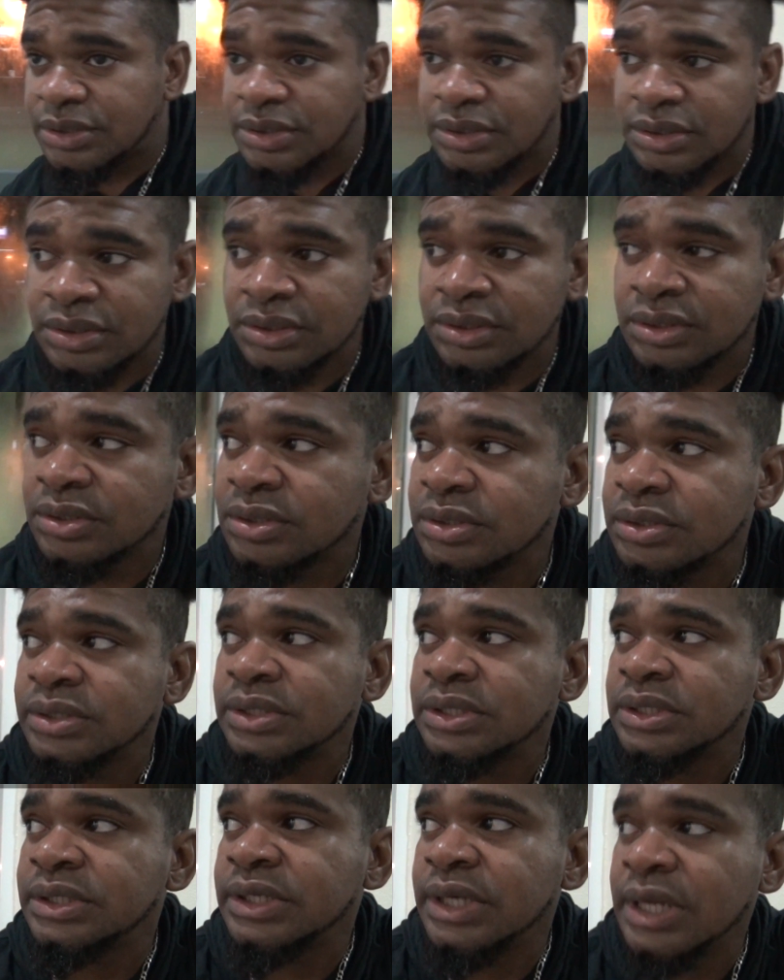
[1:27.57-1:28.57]
now,
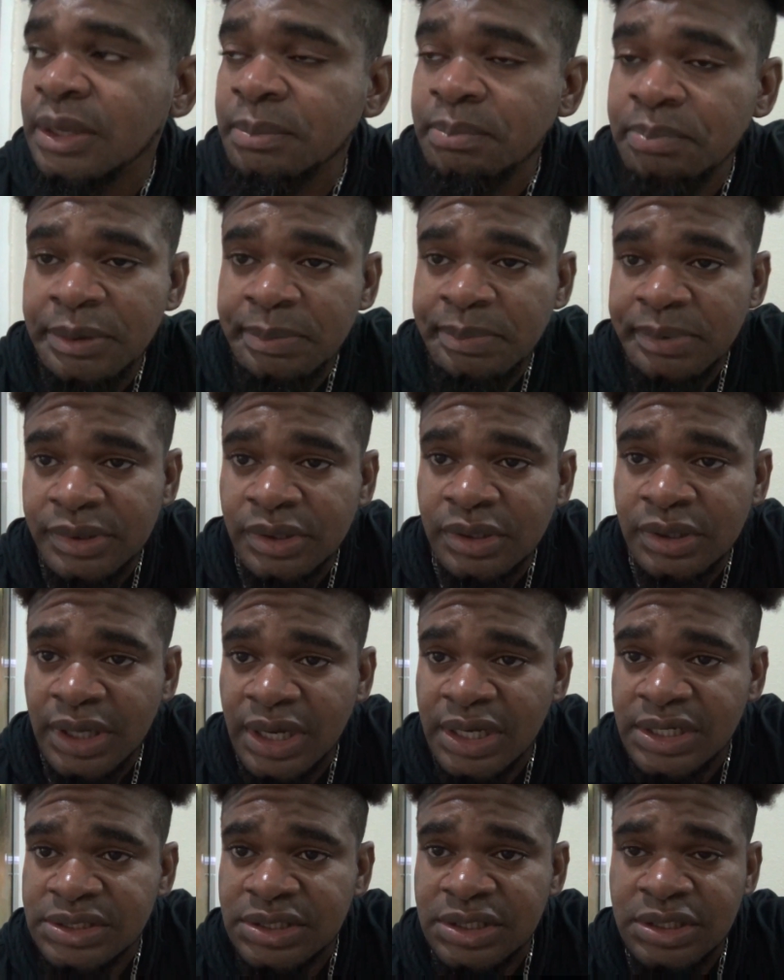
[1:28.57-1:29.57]
them people not
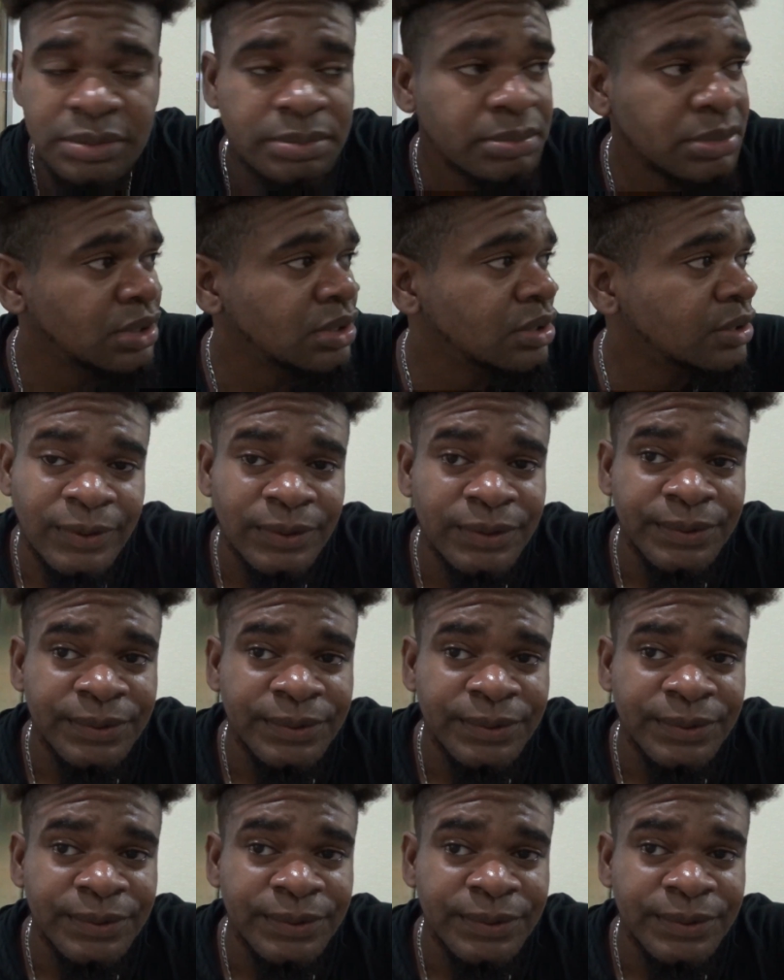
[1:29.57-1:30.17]
asking me for